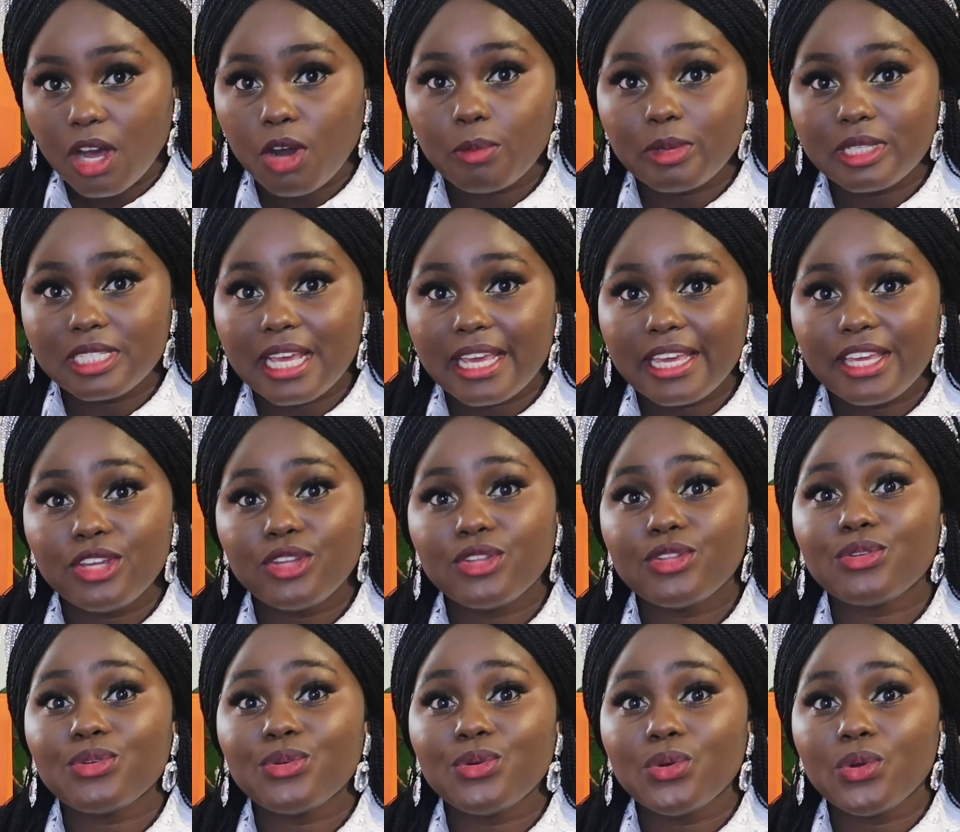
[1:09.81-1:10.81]
I'll be taking you
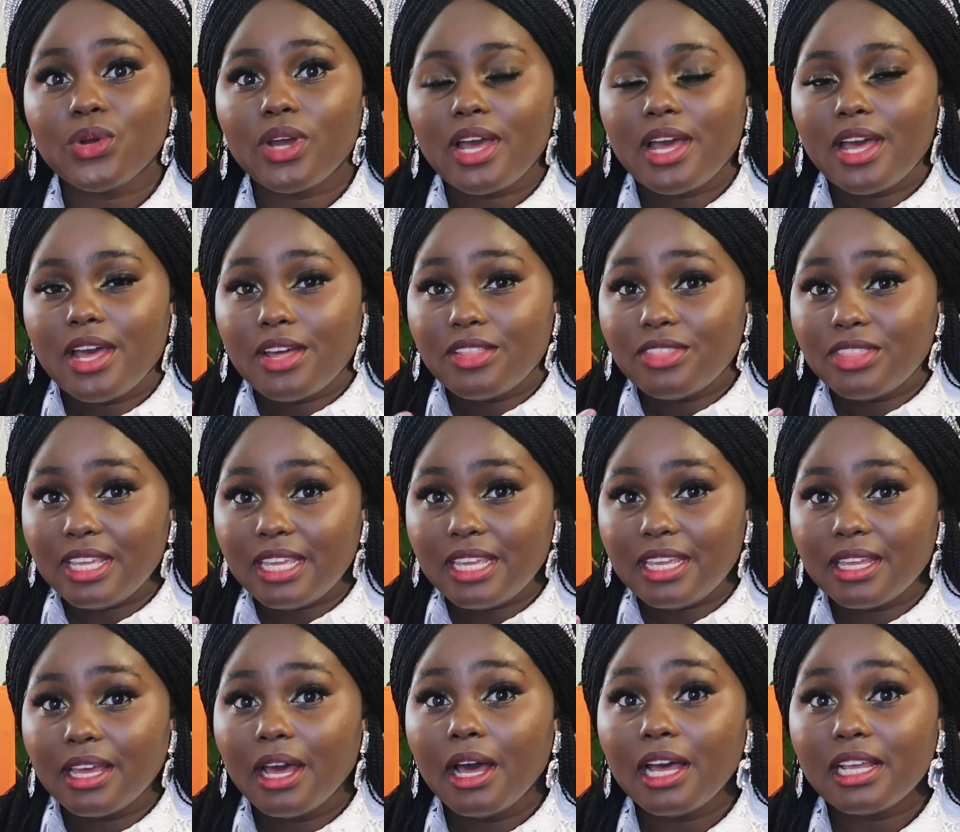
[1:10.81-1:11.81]
through
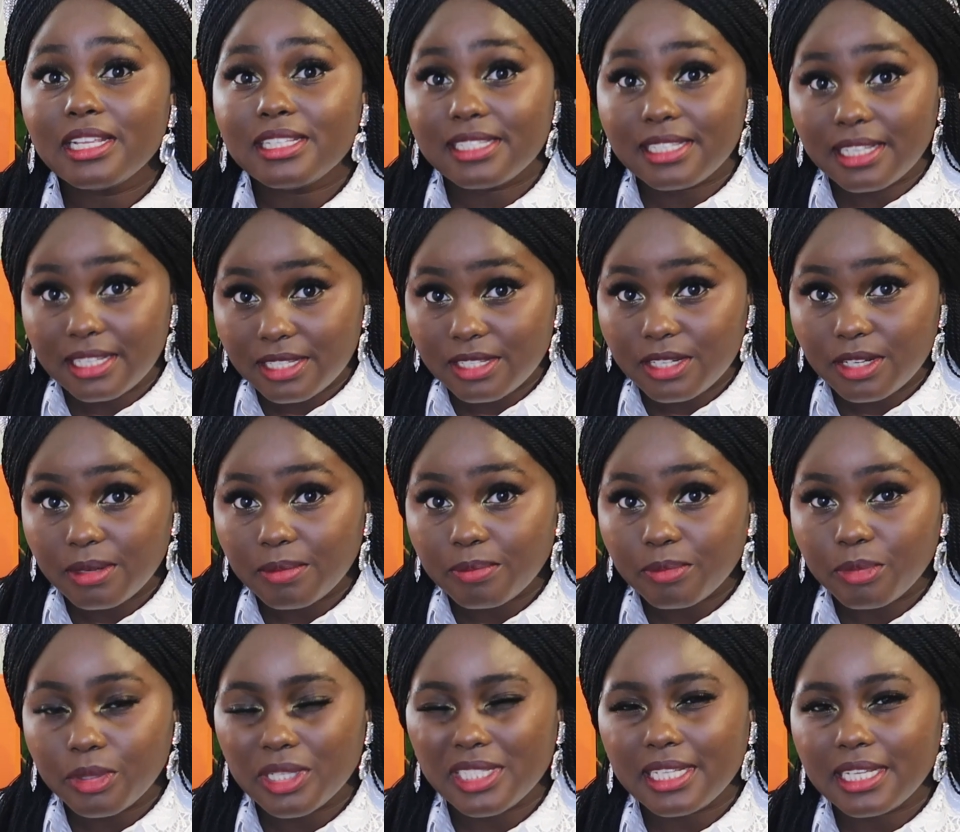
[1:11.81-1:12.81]
the
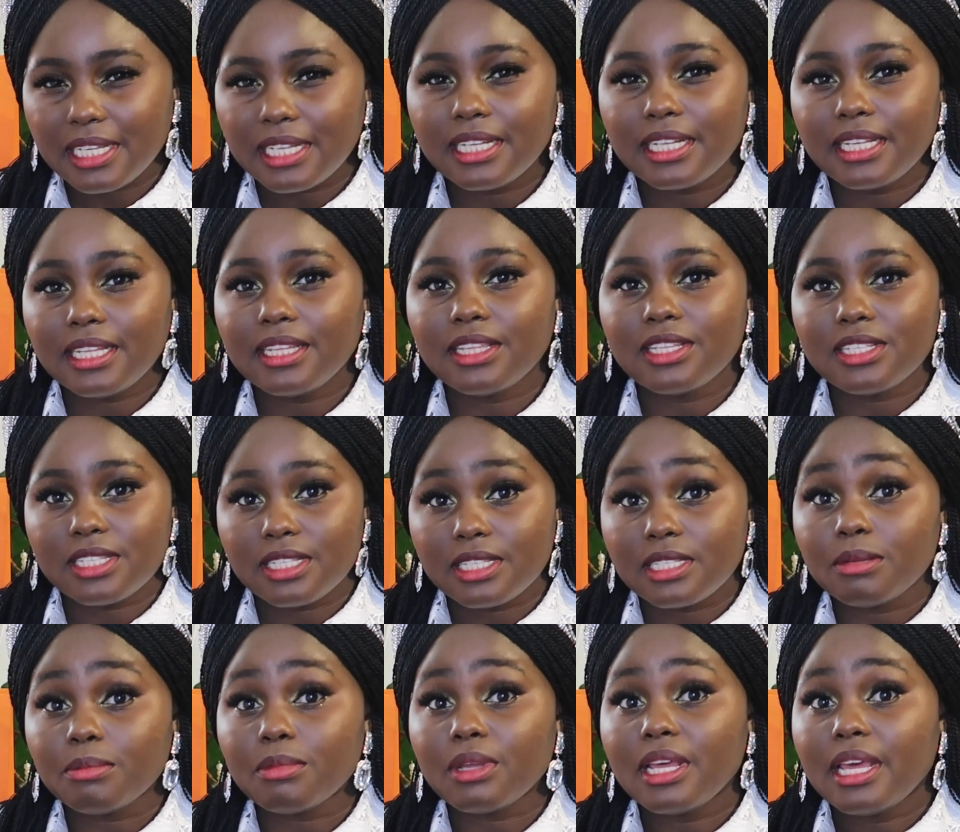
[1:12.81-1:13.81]
system, particularly the
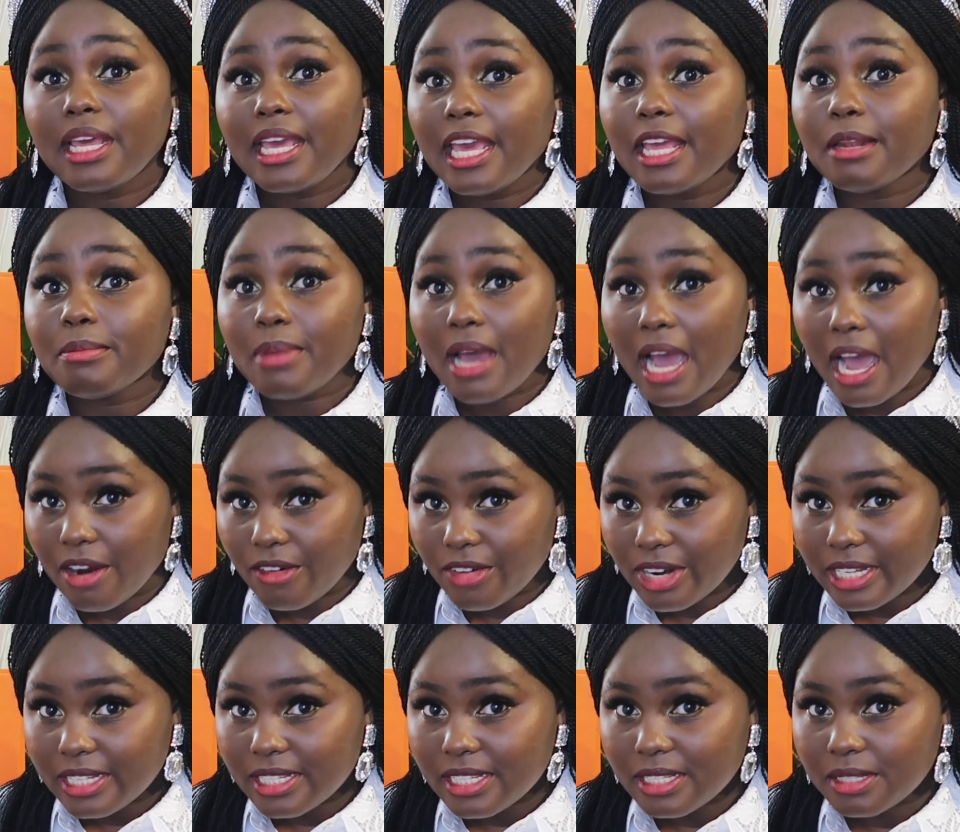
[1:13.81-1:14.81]
system in
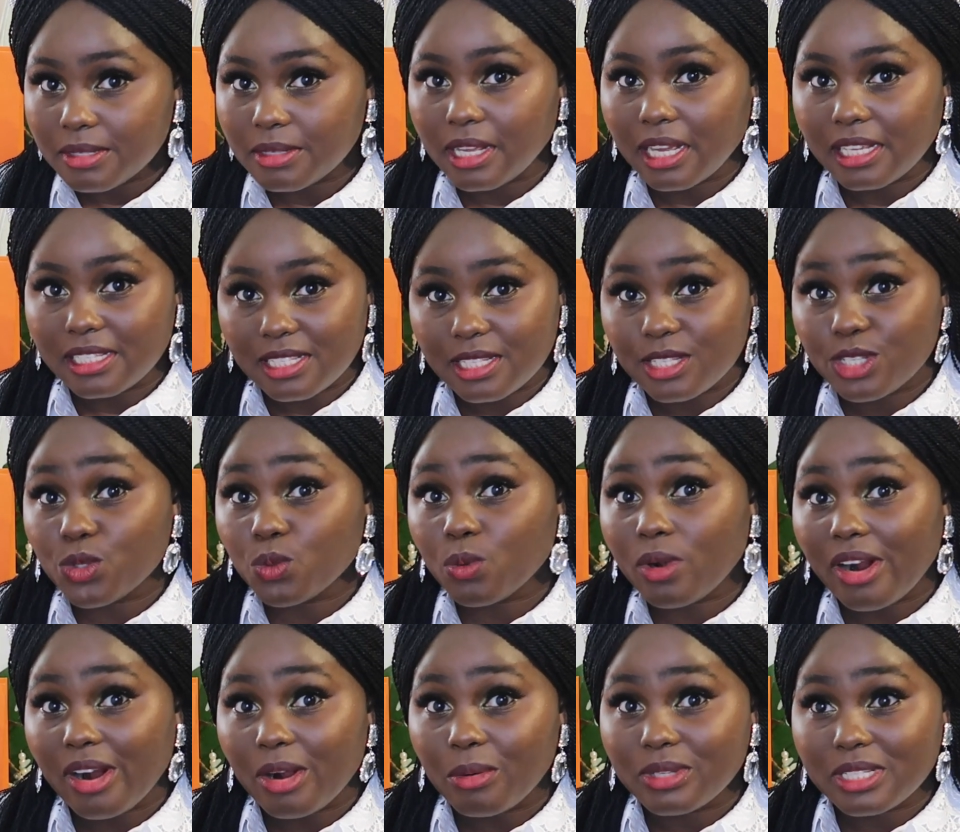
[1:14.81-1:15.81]
Paris, as this is
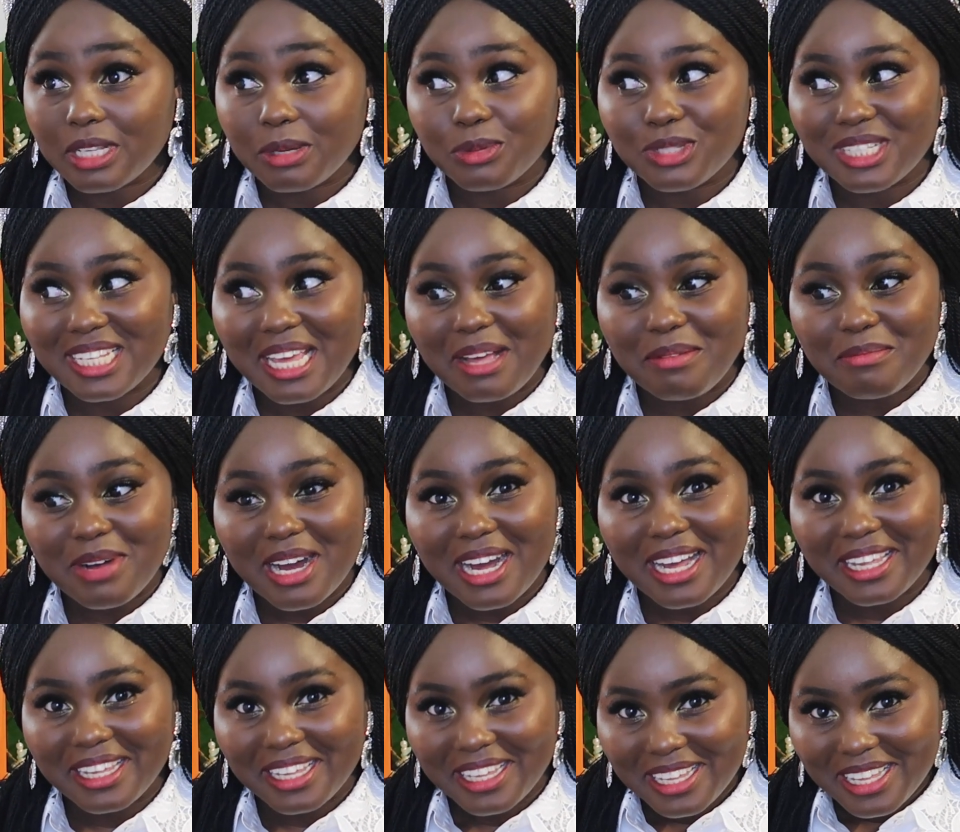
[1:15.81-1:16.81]
where I was able to get
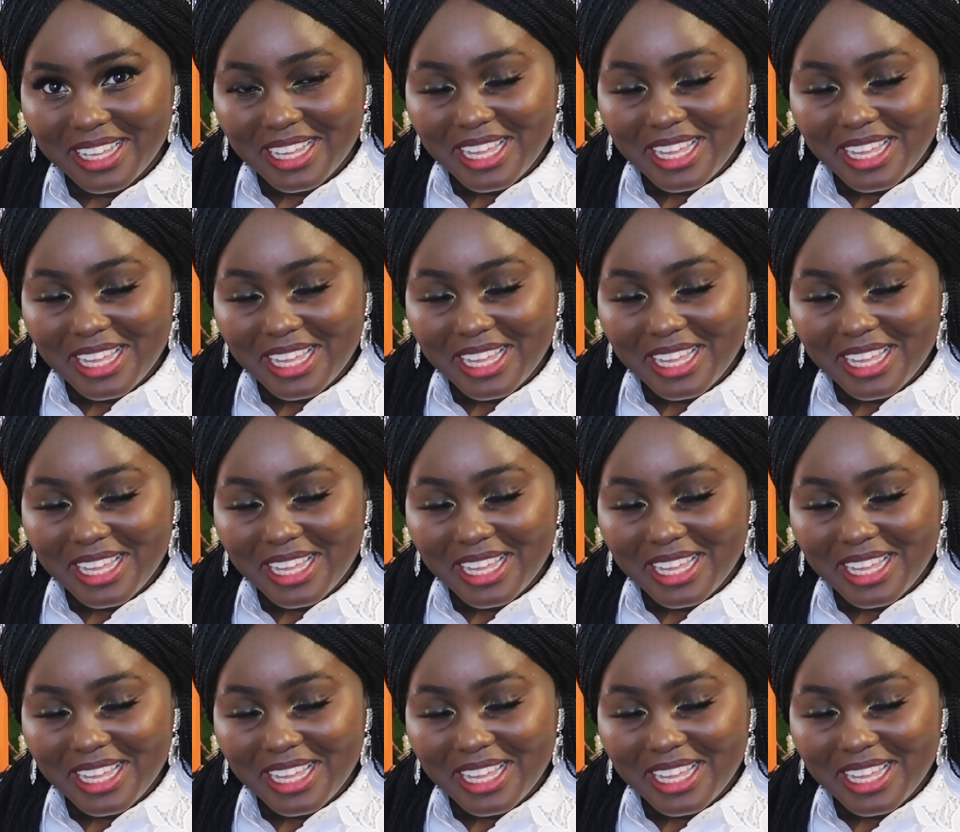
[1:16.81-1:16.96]
my